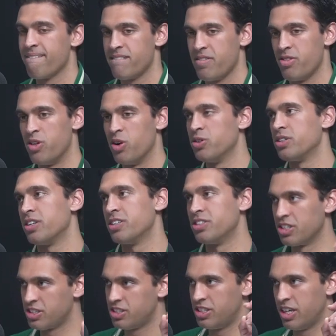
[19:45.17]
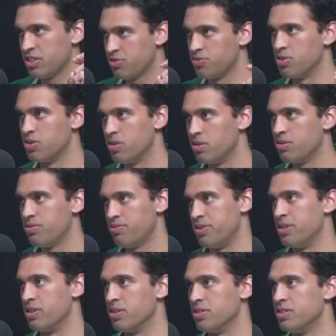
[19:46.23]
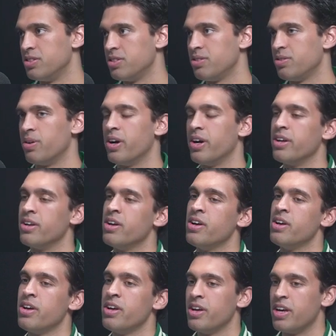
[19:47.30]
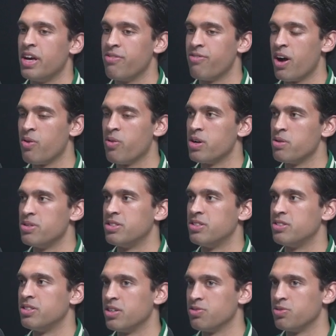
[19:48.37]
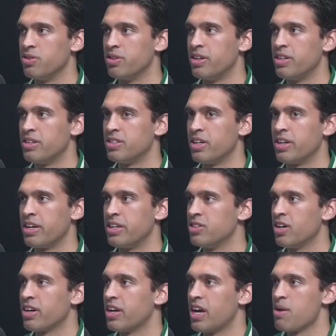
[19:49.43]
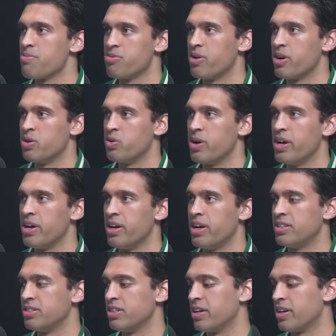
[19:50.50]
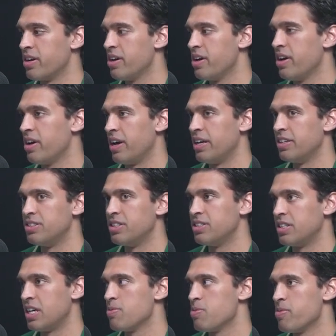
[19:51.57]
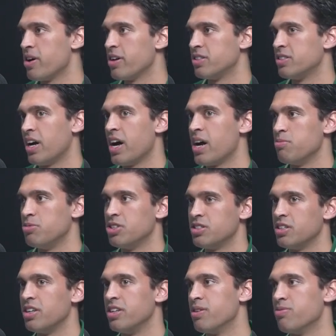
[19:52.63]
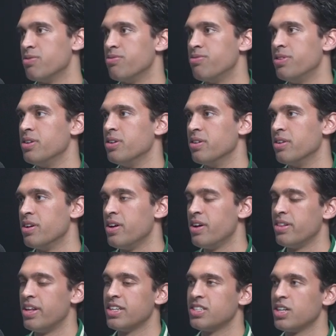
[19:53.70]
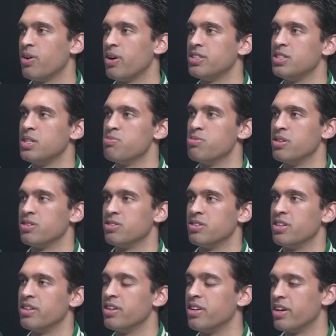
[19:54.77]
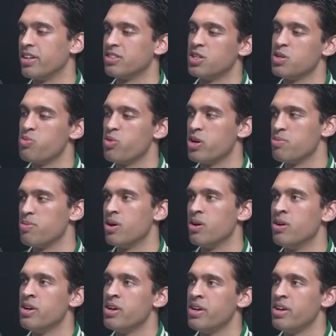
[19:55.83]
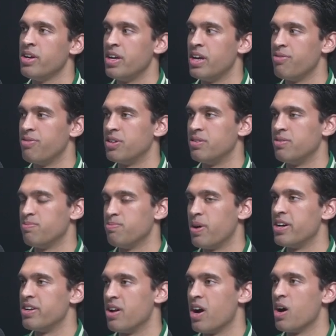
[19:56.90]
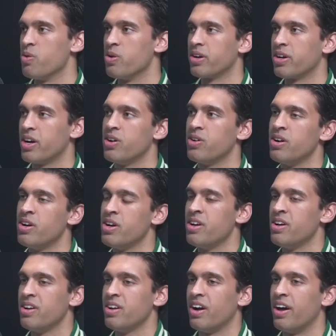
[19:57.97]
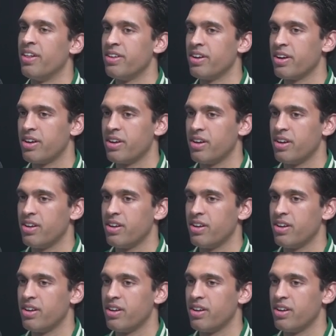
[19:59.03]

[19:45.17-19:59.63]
those are successful fields. Yep. Right. Mm if I want to be successful, then it's like it's not going to happen right away. It's like yeah. it's the same amount of time, it's just in a different field. That's how I see it personally. And then like to your point about if it might not work out, I think